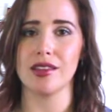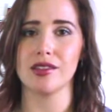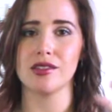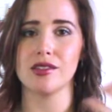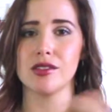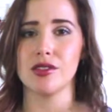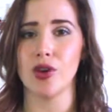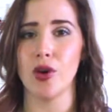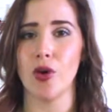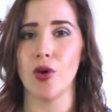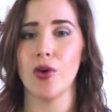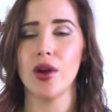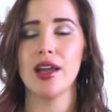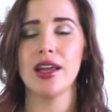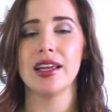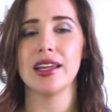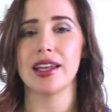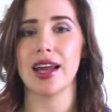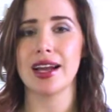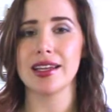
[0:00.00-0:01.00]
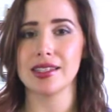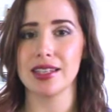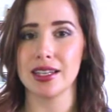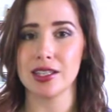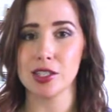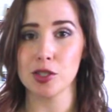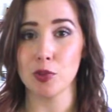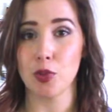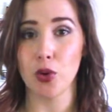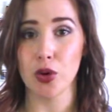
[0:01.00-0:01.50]
and so nice, and
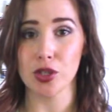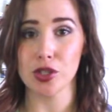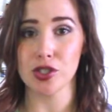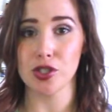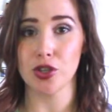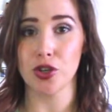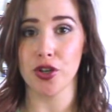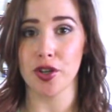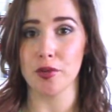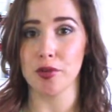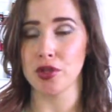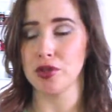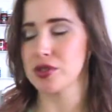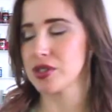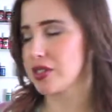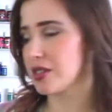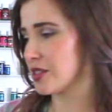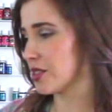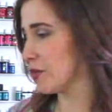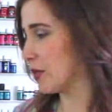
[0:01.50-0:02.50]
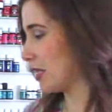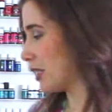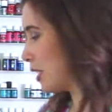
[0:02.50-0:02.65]
it supports your immune system and